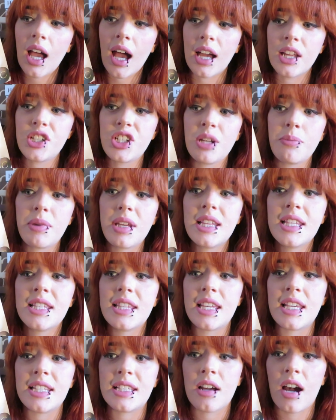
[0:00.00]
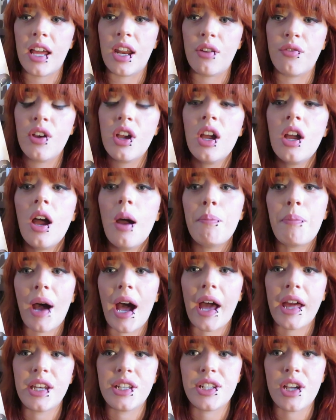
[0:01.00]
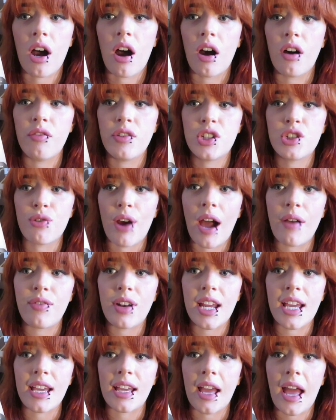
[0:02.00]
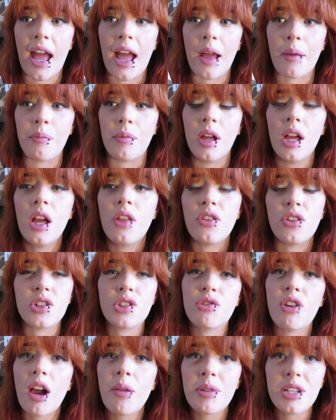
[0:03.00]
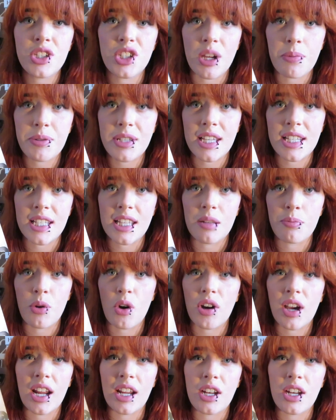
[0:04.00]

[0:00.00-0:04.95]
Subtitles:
and she meets these kind of band of traveling, they're described as gypsies in the book.